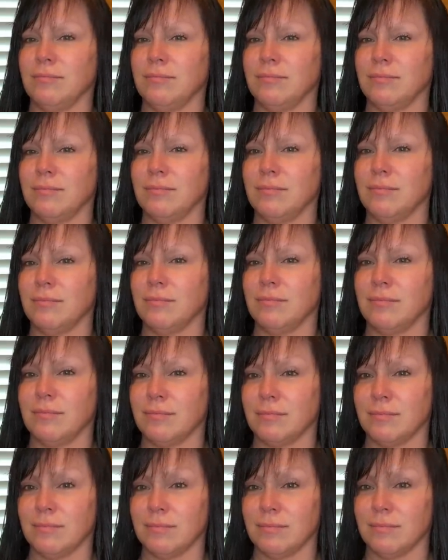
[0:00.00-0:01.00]

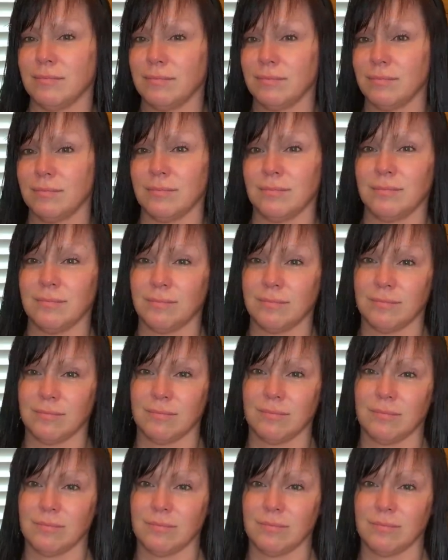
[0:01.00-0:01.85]
Nothing is said.